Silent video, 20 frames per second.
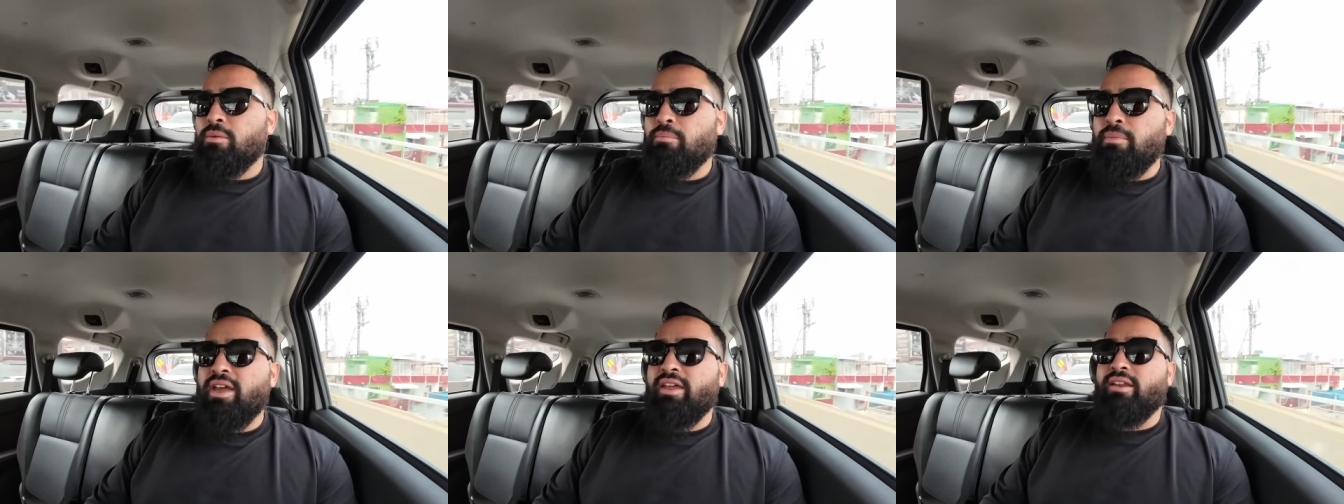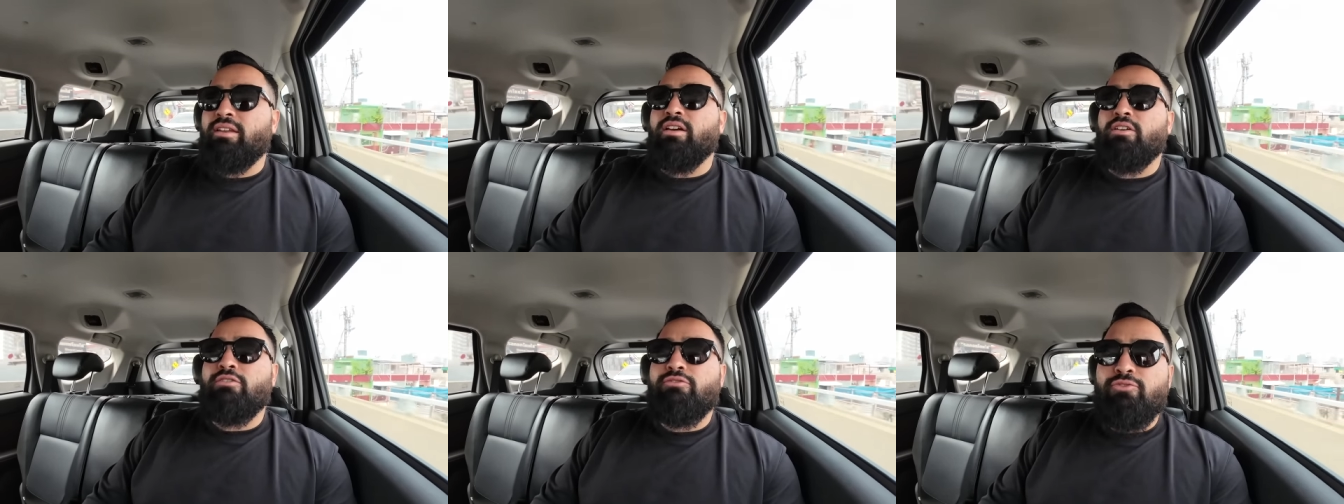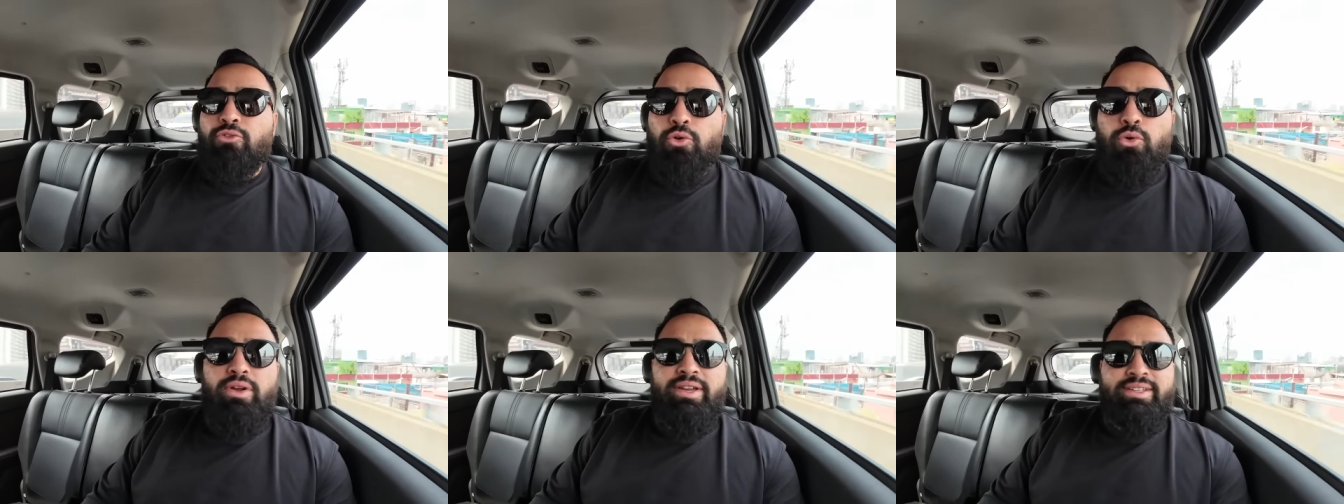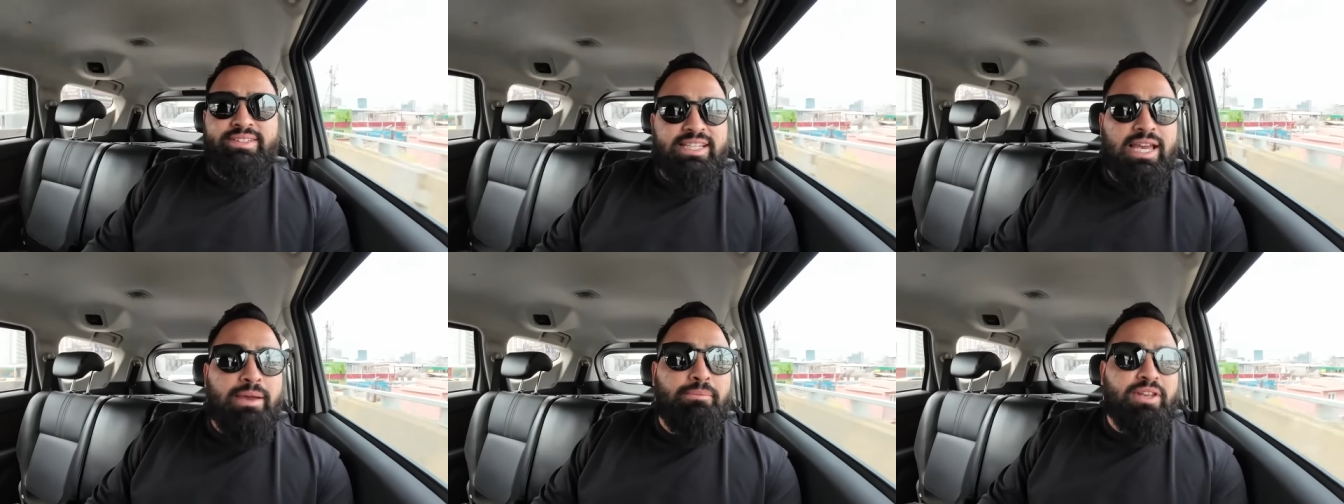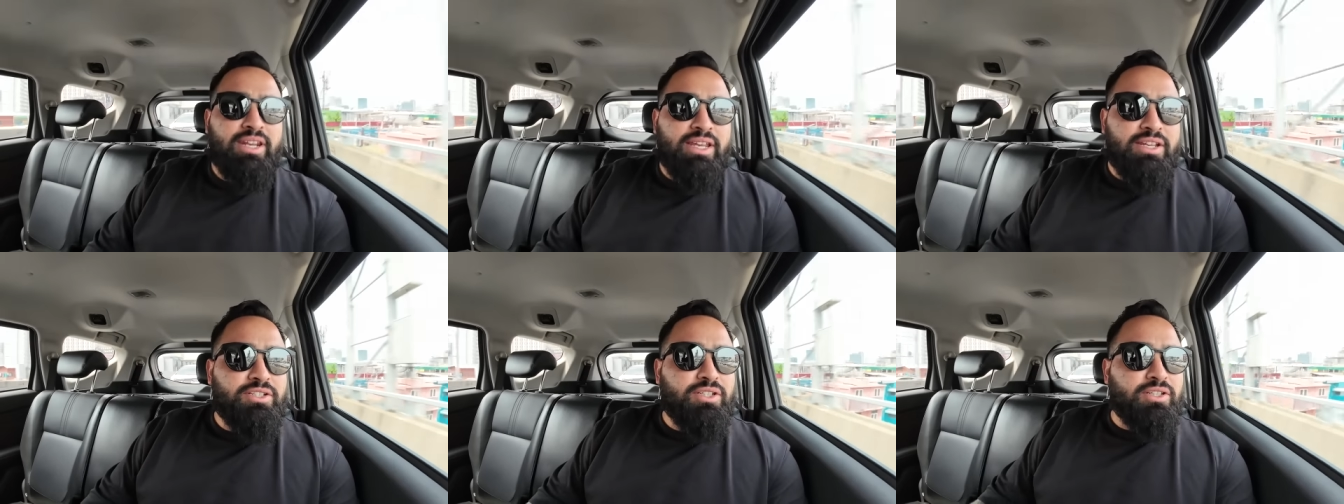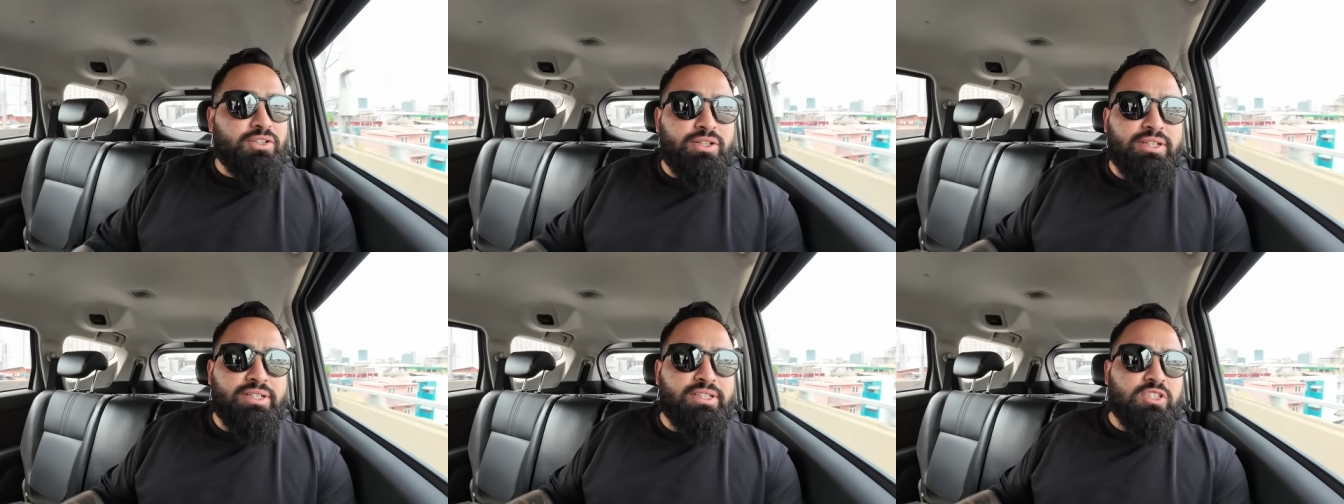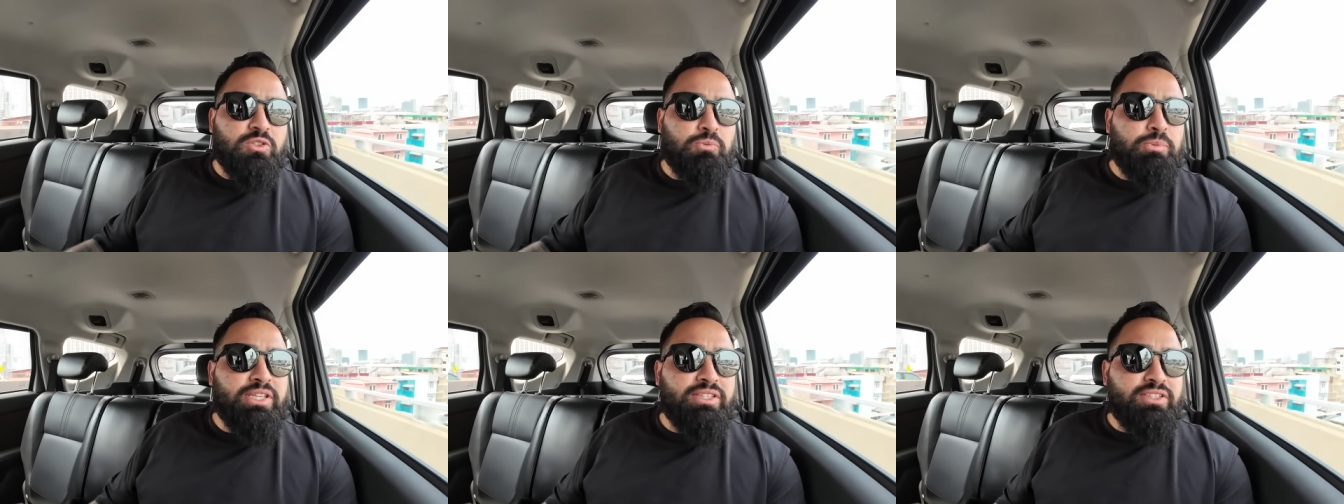Man, a full examination. You get to
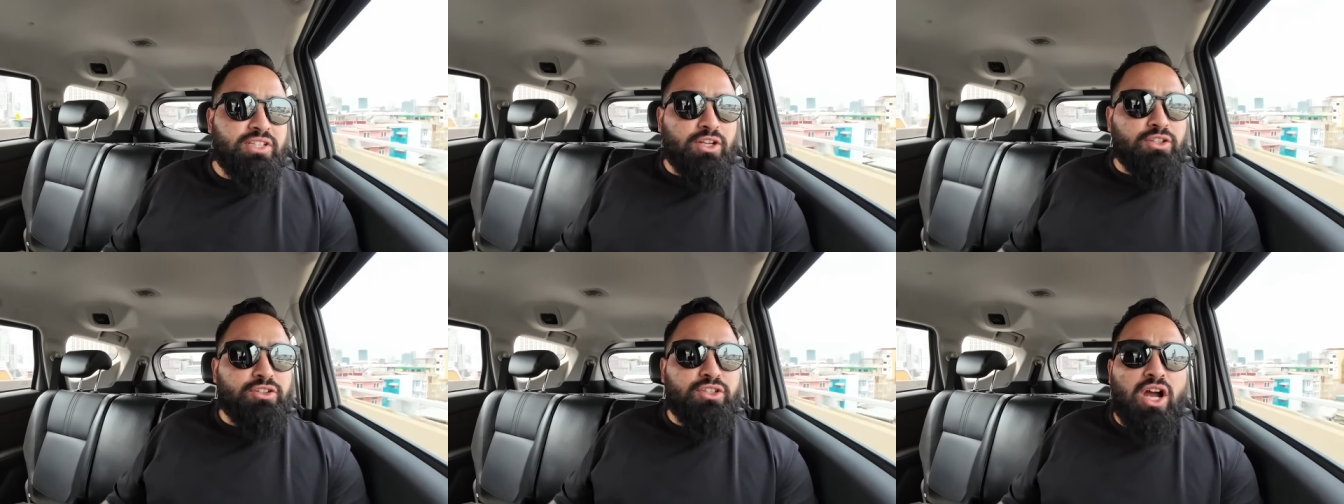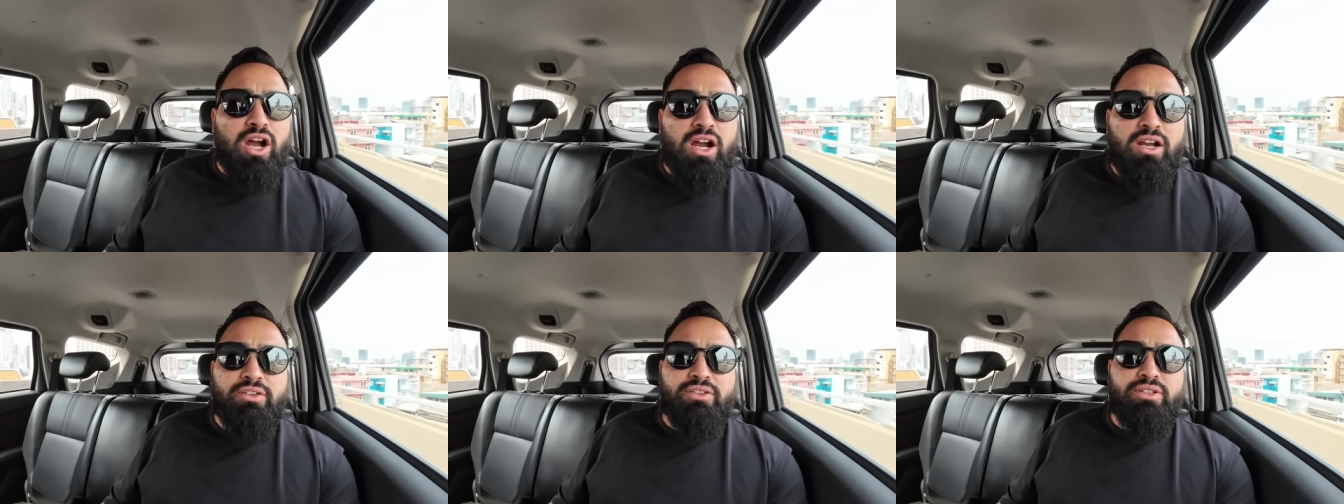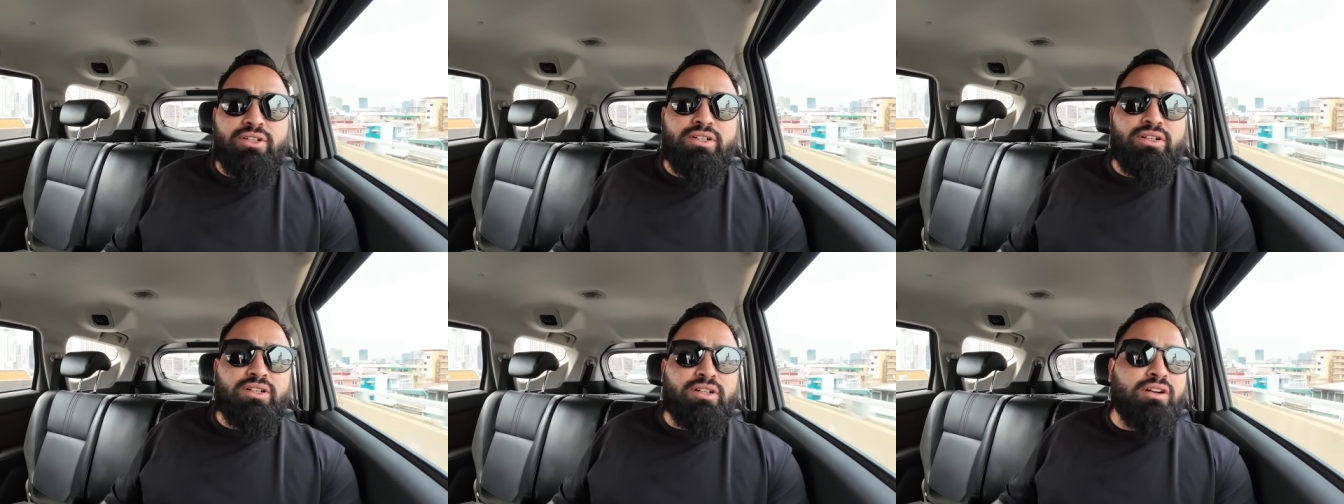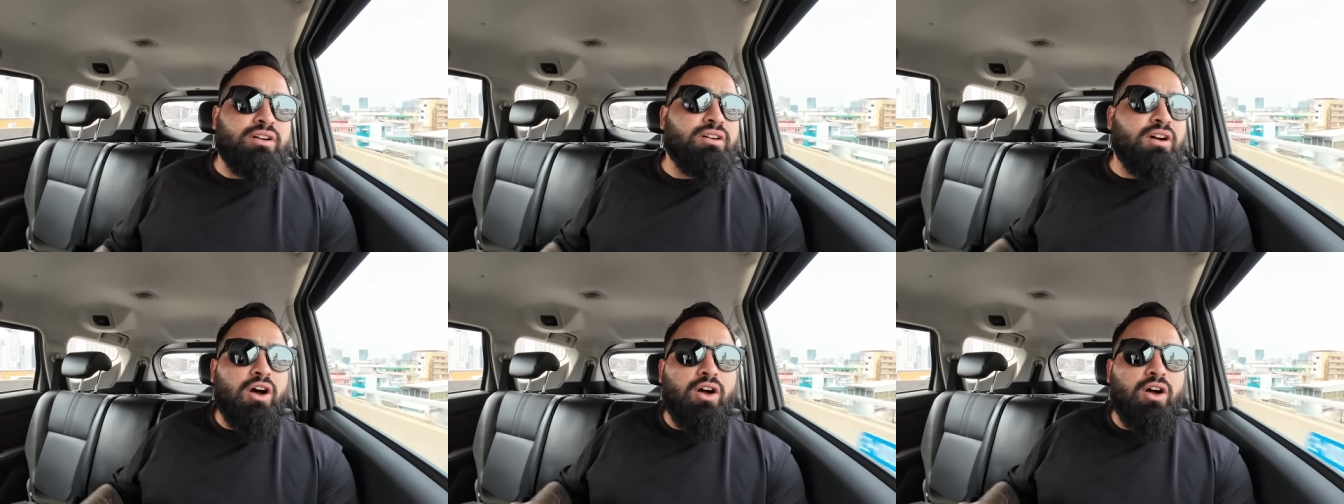speak to the doctor.